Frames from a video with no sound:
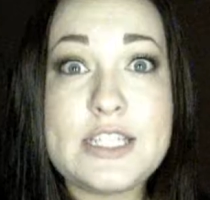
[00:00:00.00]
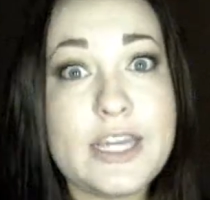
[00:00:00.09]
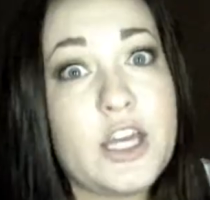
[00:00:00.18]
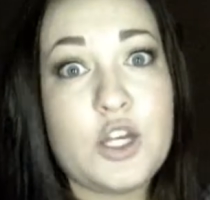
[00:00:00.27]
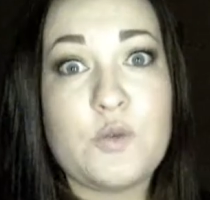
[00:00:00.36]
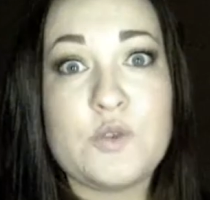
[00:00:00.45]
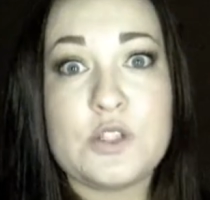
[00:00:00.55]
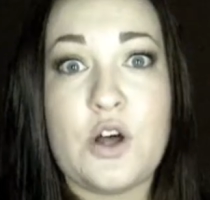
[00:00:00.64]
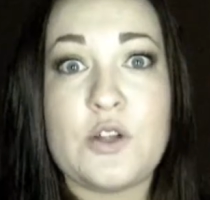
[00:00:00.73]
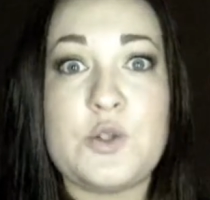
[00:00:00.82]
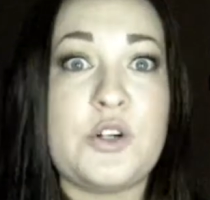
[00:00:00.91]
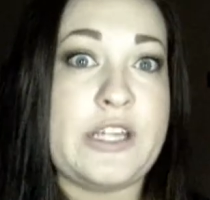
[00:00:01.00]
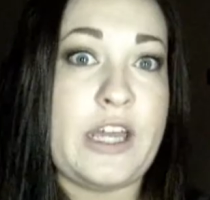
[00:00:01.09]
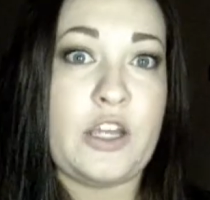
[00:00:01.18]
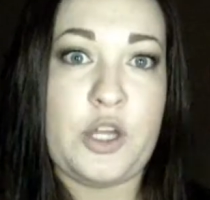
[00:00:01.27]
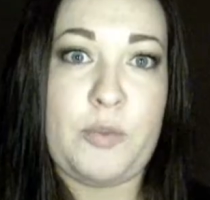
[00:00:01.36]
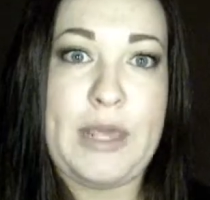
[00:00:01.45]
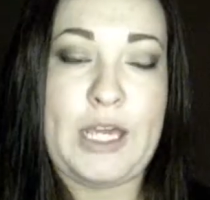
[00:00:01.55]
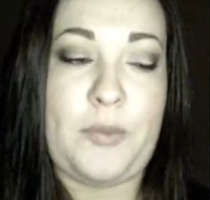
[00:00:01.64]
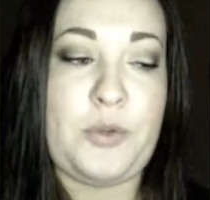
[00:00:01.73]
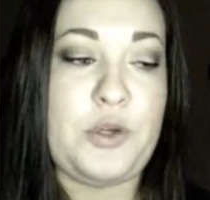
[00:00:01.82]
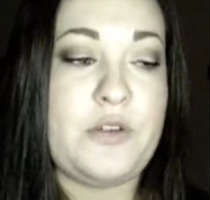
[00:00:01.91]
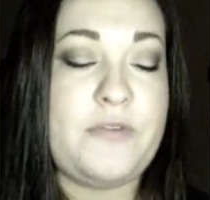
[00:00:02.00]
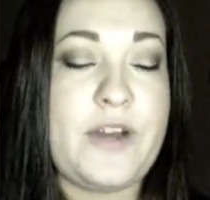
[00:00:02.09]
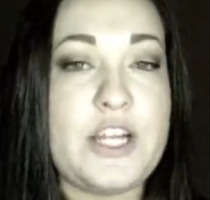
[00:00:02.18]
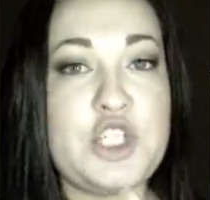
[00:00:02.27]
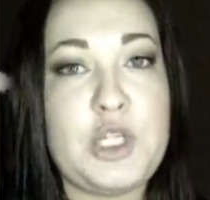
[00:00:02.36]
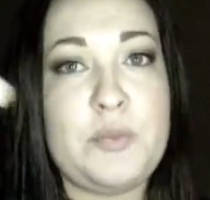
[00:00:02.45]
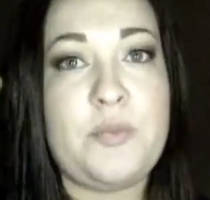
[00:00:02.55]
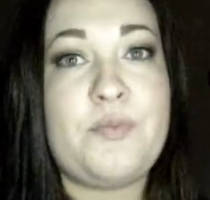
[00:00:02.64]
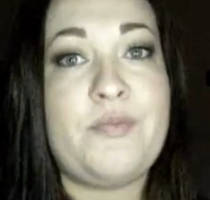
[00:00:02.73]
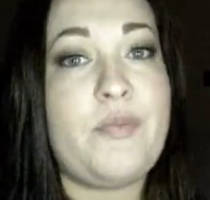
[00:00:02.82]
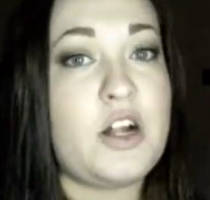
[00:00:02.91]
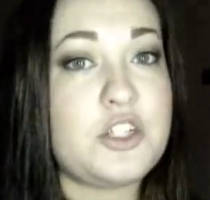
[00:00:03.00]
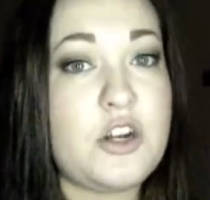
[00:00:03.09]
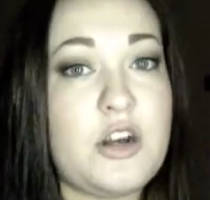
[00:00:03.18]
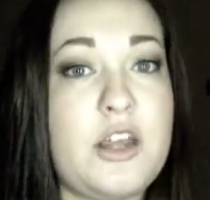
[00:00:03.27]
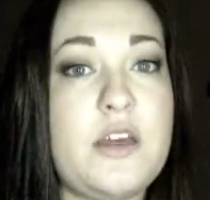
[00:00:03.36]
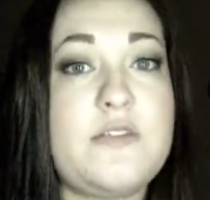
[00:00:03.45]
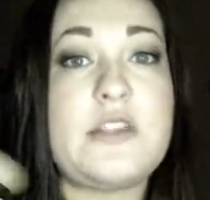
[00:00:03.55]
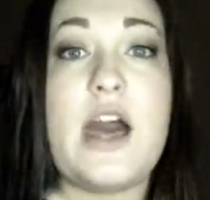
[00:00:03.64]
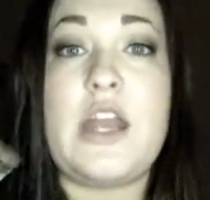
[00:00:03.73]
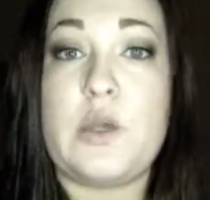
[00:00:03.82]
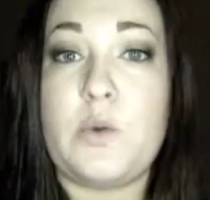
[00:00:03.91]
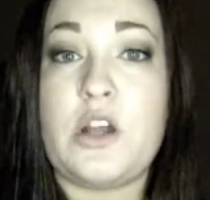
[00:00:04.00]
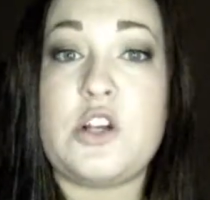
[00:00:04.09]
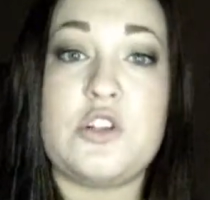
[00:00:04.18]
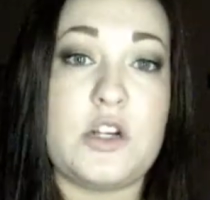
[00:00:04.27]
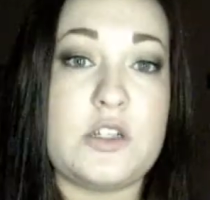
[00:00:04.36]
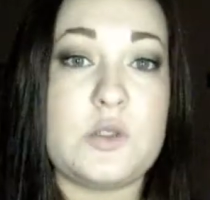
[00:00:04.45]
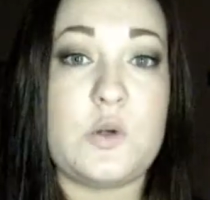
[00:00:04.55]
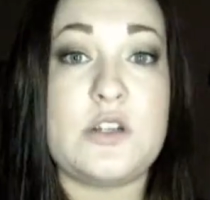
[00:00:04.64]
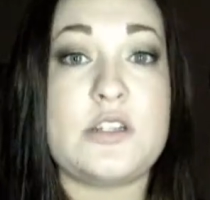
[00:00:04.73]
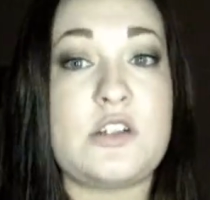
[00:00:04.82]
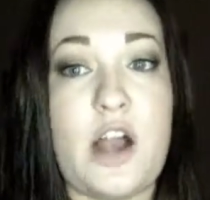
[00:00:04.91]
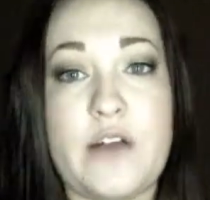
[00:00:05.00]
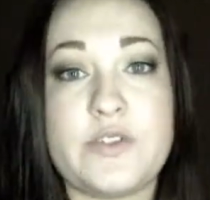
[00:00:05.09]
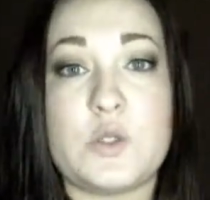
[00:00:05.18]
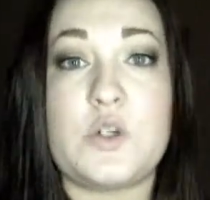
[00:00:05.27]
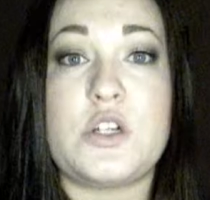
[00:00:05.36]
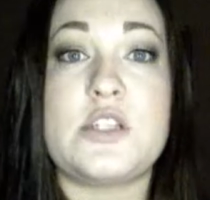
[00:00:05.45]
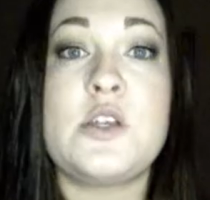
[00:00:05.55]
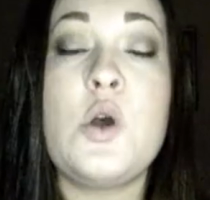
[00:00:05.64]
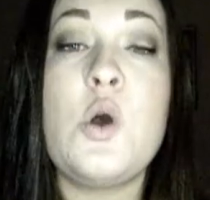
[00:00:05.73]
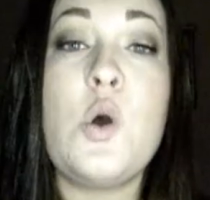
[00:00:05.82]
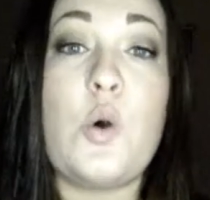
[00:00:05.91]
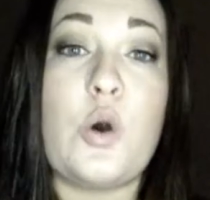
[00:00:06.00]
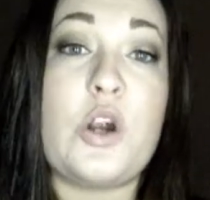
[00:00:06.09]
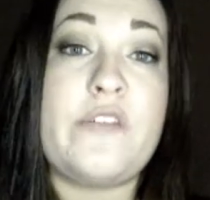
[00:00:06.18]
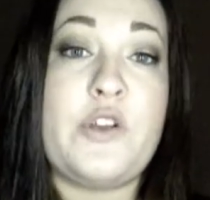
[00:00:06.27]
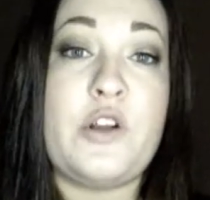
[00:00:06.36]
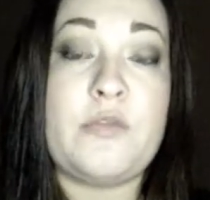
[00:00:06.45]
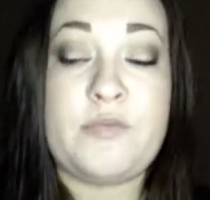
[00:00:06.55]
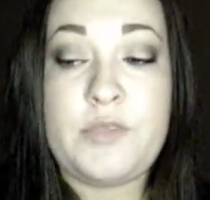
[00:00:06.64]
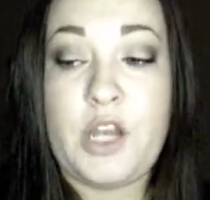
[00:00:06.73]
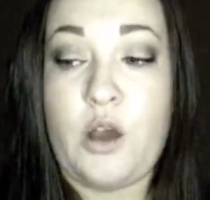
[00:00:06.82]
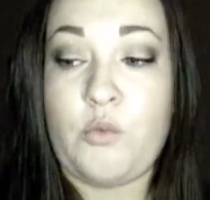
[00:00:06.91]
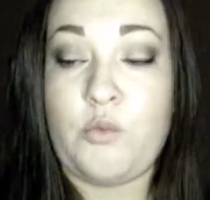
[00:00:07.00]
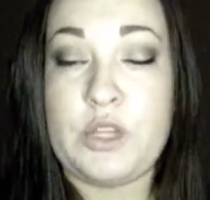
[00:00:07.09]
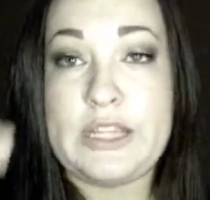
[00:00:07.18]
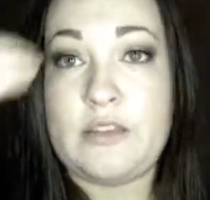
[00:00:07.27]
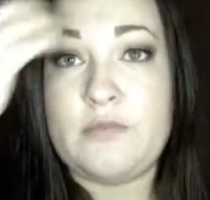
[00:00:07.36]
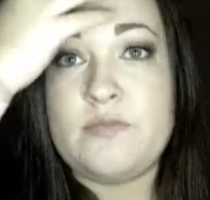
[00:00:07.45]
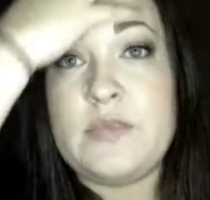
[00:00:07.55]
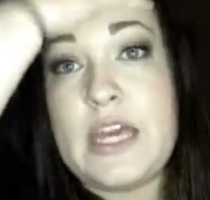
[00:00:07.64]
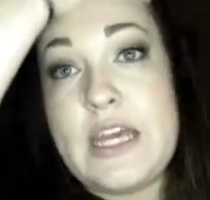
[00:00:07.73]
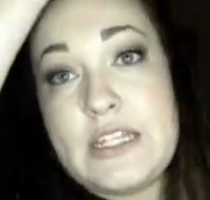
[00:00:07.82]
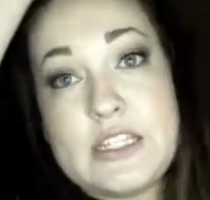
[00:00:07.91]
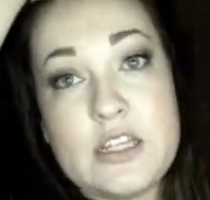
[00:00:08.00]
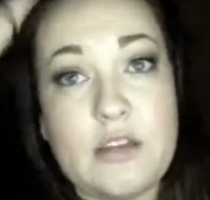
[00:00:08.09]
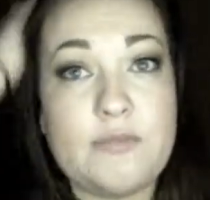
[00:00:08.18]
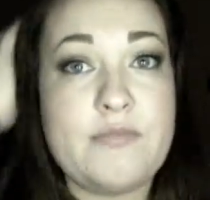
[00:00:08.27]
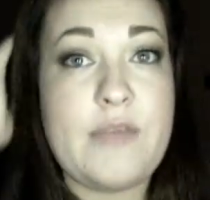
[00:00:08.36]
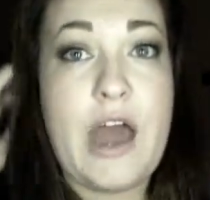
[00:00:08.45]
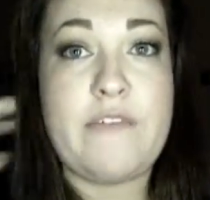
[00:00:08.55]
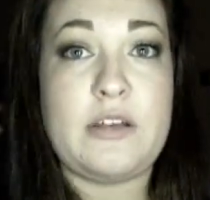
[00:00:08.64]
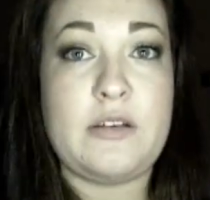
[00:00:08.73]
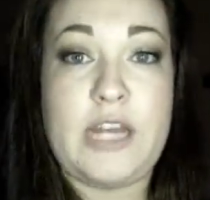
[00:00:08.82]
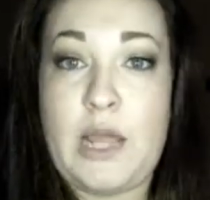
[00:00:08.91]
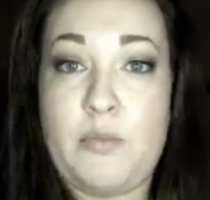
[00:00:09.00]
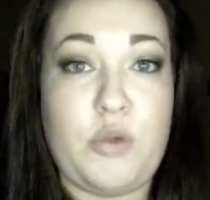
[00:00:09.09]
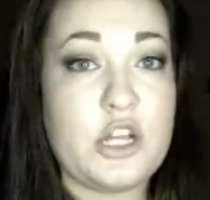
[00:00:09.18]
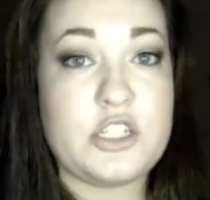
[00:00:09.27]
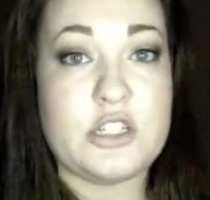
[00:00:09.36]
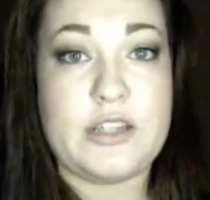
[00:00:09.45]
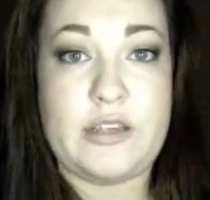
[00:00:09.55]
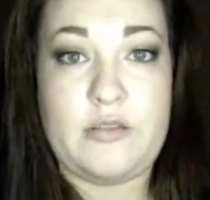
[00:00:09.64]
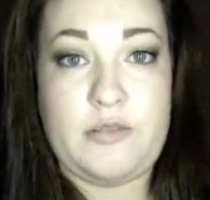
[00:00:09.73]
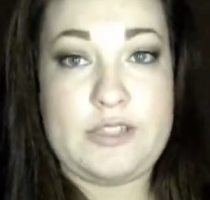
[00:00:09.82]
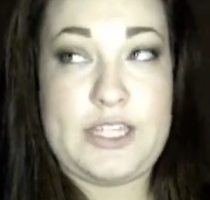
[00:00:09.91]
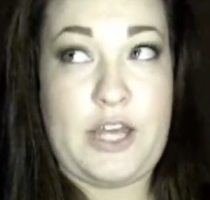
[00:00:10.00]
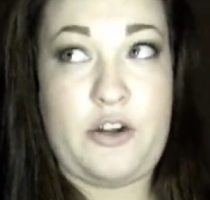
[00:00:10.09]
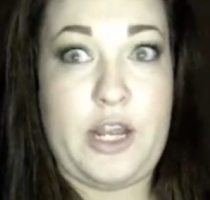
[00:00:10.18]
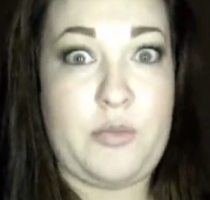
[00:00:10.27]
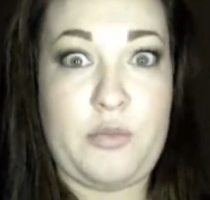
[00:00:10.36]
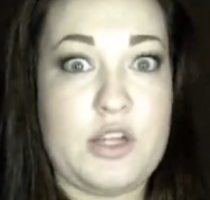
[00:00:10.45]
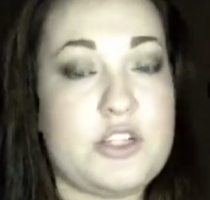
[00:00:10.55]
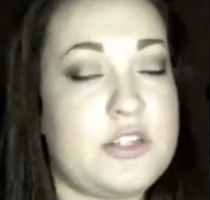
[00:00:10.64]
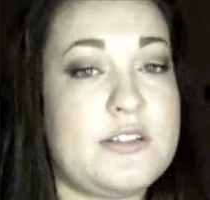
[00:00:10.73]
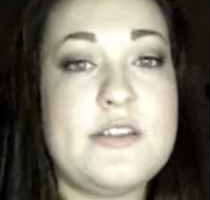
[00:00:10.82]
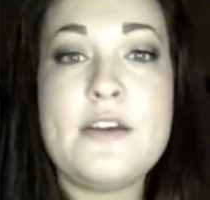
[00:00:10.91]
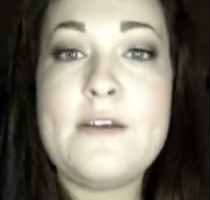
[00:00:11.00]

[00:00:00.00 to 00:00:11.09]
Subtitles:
to get good results or to get good makeup. You can find cheap alternatives anywhere, drugstores, craft stores, or if you're, you know, really into having name brushes, like designer name brushes,